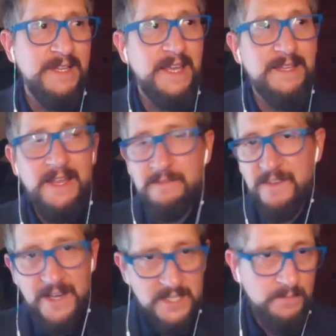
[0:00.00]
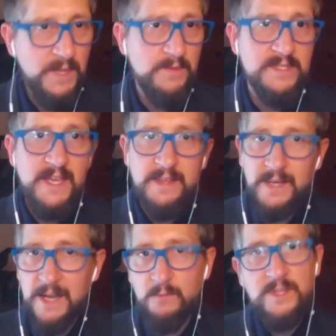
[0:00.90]
in fact, some people say that
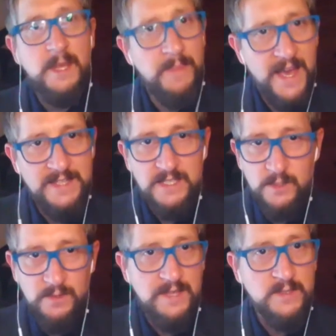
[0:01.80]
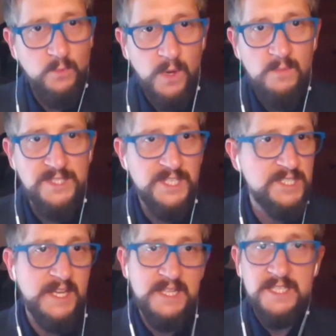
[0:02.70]
kind of what they passed in 2001 was just
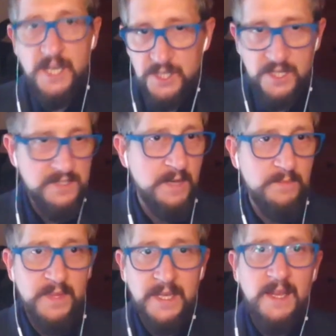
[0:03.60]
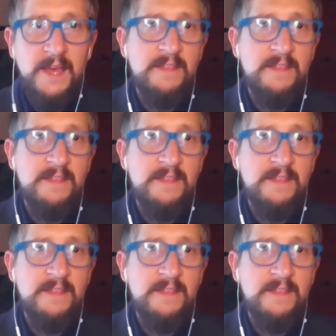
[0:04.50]
an extension of something